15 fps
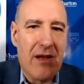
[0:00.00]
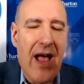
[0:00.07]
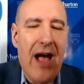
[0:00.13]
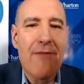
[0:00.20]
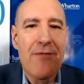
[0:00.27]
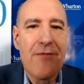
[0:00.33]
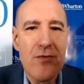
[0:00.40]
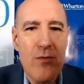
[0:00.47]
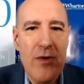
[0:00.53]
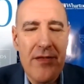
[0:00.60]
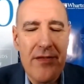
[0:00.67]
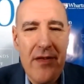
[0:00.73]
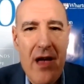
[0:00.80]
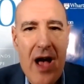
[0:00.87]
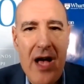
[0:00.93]
covered
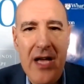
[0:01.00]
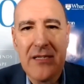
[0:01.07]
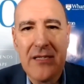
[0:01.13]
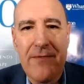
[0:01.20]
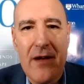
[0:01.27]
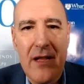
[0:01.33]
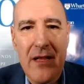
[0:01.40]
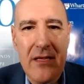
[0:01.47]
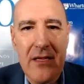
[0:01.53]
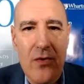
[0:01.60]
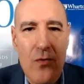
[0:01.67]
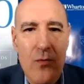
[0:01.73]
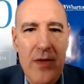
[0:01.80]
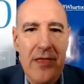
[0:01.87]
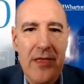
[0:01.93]
with uh, asphalt
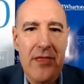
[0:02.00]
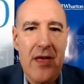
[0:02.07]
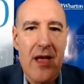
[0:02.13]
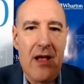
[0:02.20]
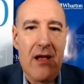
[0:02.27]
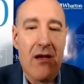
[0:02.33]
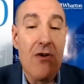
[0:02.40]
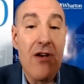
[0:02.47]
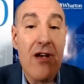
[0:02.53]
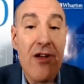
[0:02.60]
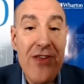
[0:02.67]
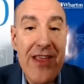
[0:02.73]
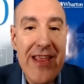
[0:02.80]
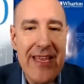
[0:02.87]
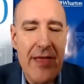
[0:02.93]
or with uh,
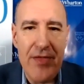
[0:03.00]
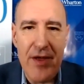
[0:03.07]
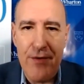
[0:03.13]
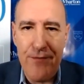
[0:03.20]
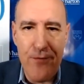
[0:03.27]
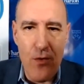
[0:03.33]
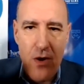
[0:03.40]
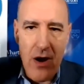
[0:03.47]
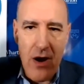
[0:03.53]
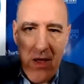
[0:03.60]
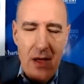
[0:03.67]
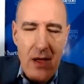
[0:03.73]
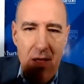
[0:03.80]
concrete and therefore